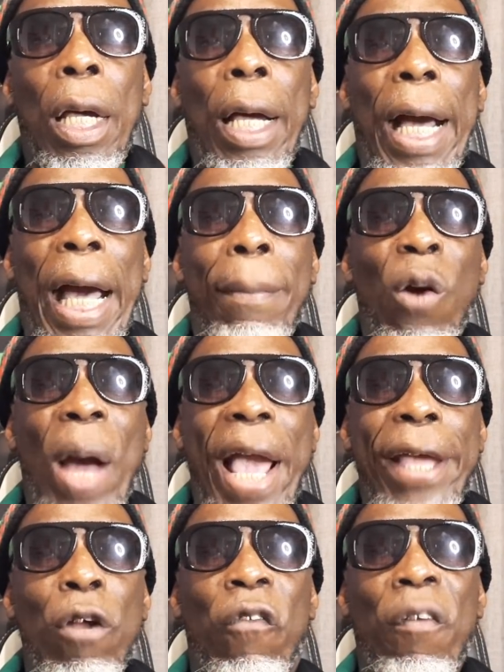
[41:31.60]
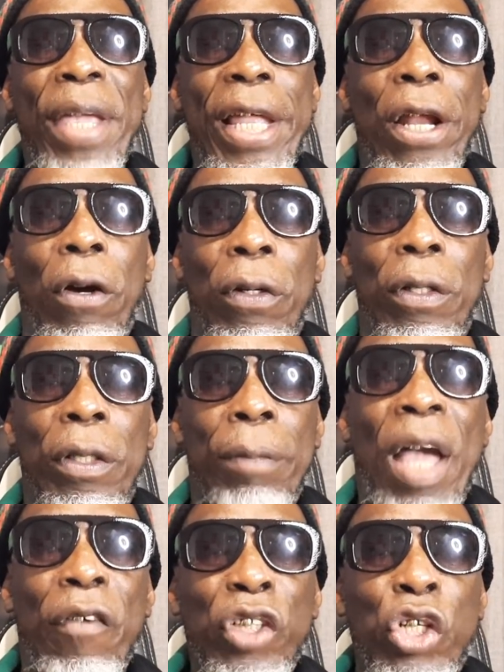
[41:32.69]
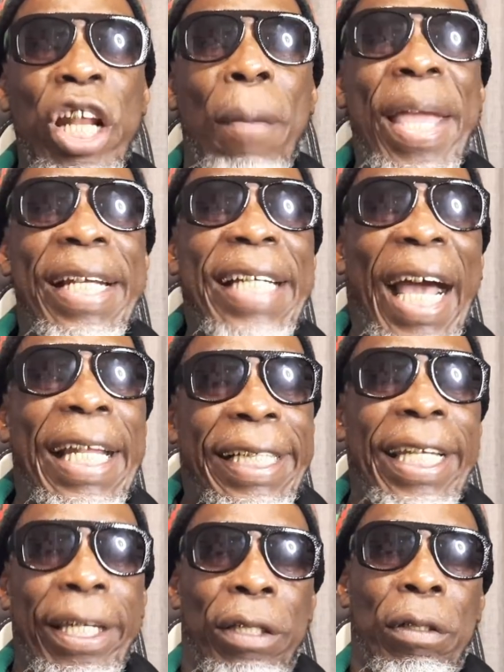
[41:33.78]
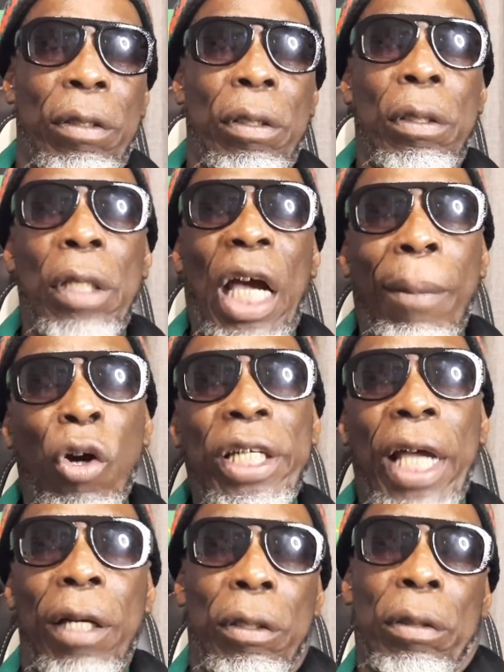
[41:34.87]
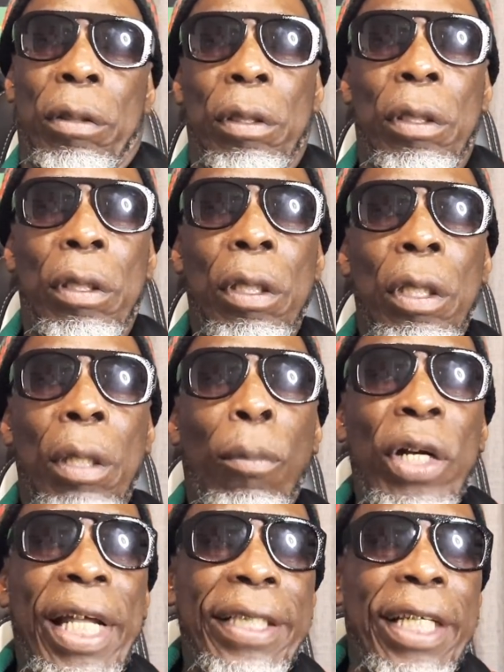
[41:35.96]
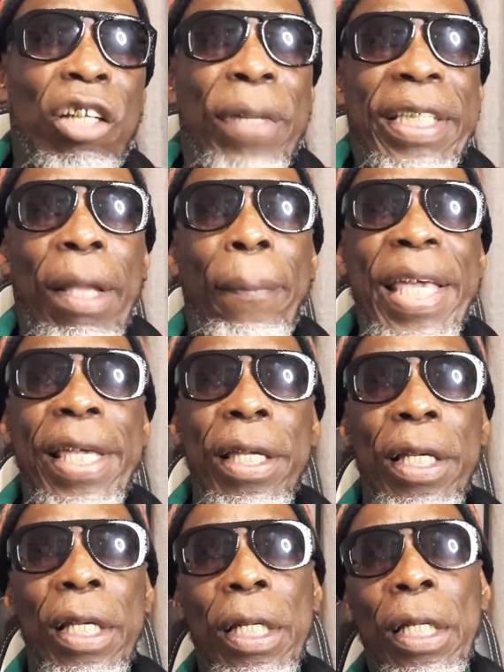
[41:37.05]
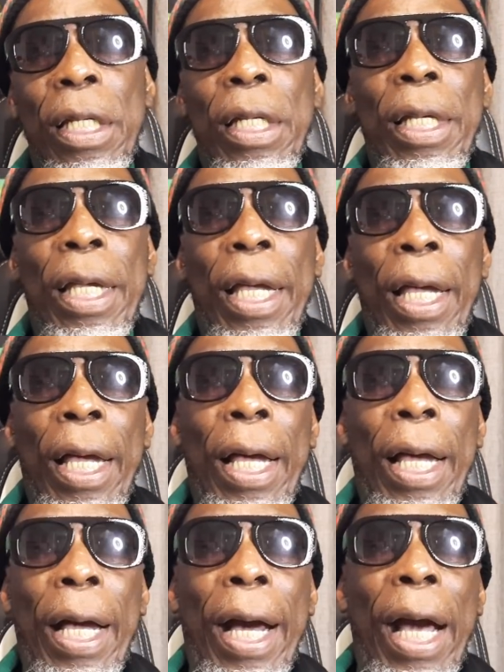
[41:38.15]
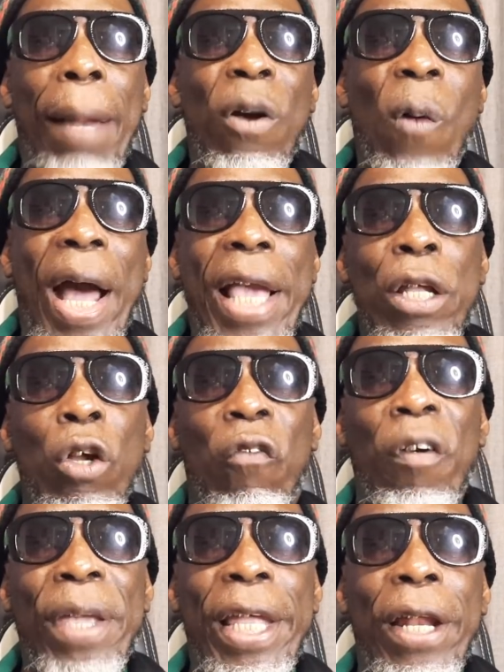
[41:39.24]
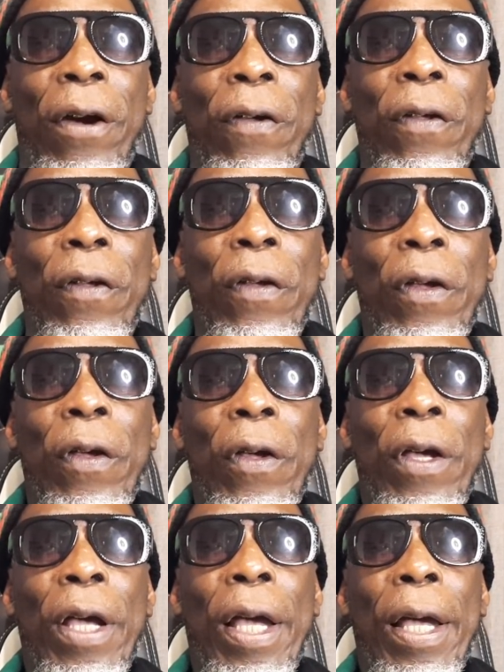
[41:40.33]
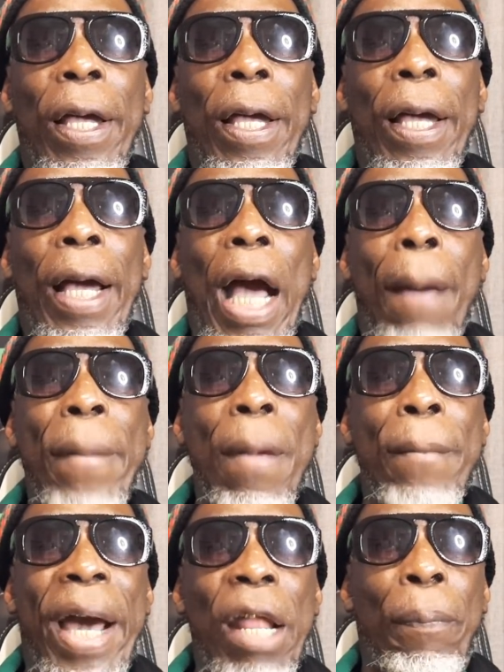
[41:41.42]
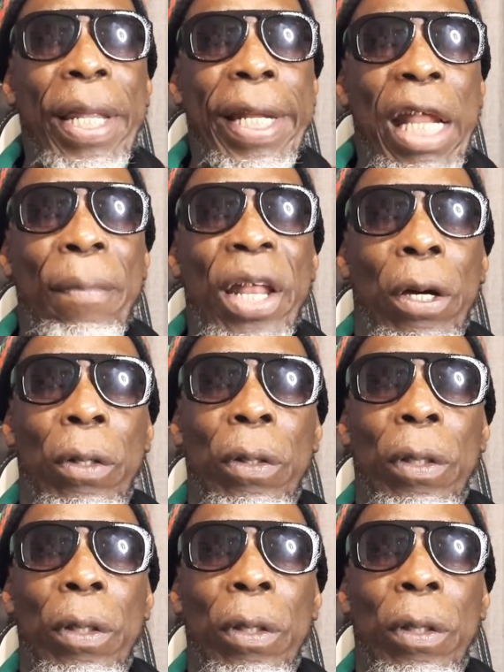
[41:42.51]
I know why you do for me, you know. I have to show the mentality of butter. Butter said to me, say, B, I know why you do for me, you know. I remember the picnic them, you know.